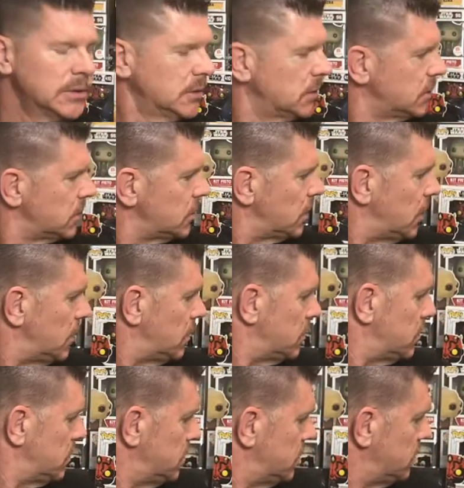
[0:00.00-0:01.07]
So
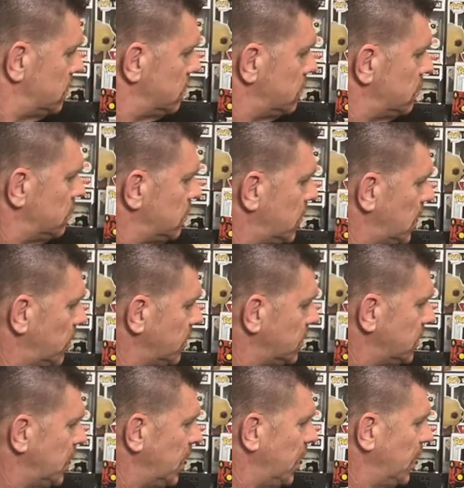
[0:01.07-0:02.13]
I would
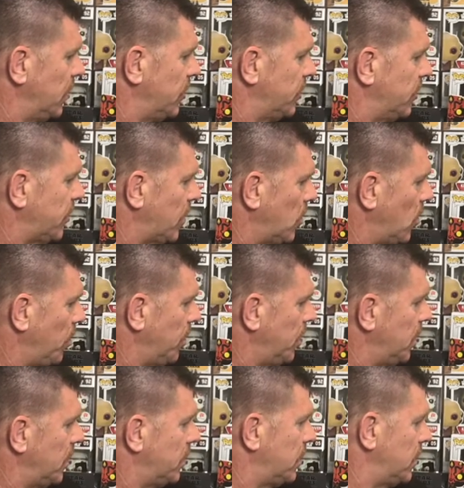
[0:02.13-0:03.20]
say, since I open
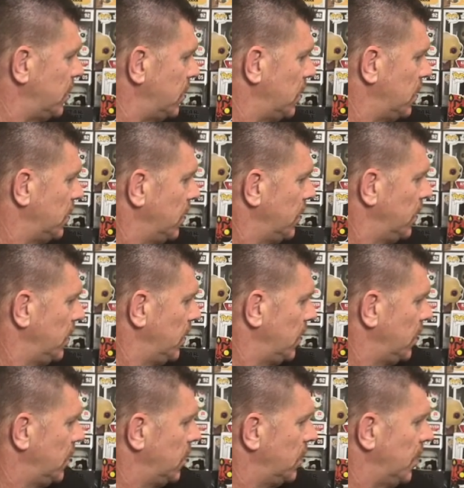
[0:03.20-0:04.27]
it,
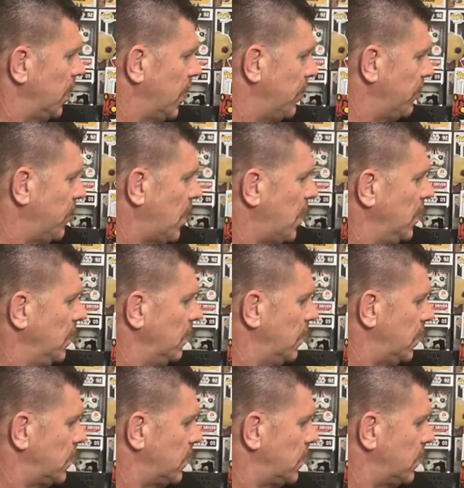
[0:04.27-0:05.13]
they got the value at